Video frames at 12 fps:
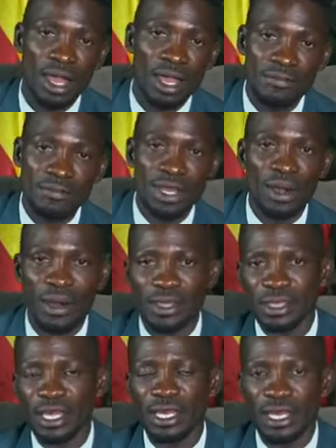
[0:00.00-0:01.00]
Every now
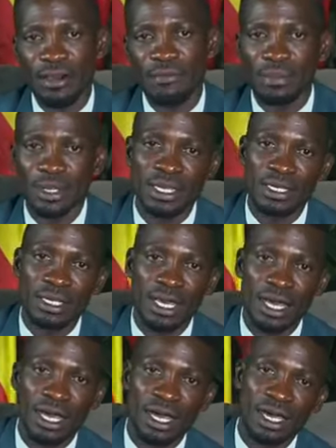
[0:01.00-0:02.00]
and then I've been
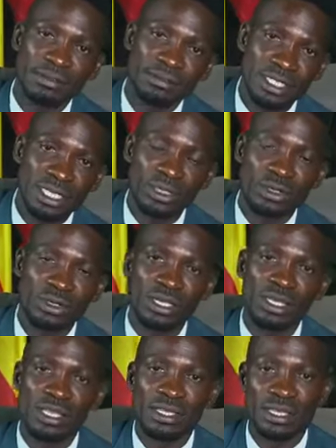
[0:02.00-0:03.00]
signaled
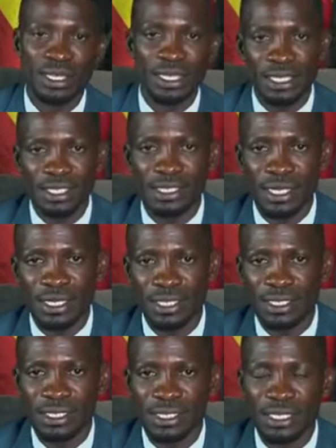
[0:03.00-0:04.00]
that the
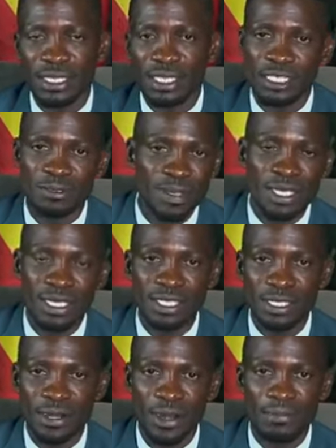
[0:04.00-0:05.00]
internet is being
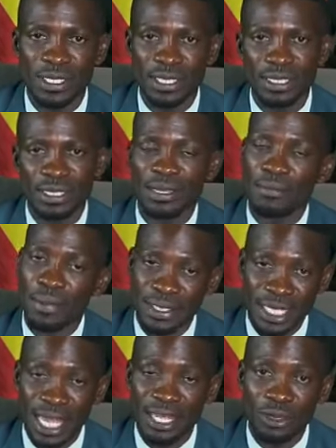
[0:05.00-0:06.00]
interrupted.
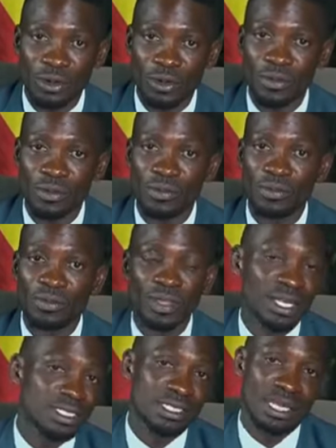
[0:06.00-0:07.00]
But I know
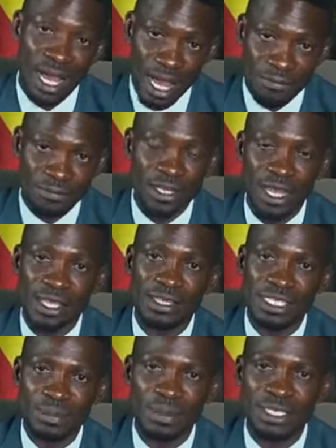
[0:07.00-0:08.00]
that after
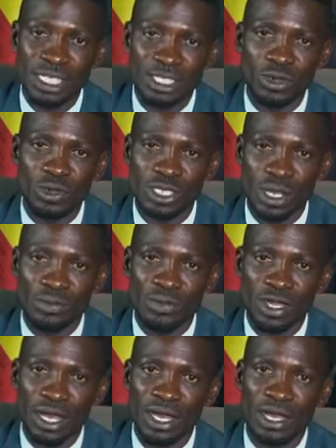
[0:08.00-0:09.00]
this message goes out
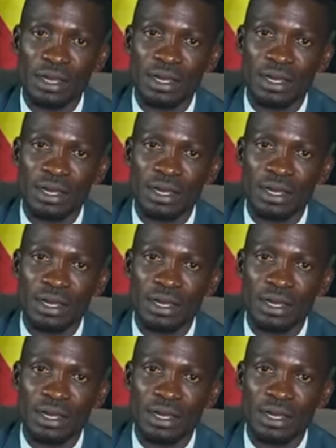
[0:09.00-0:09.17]
there,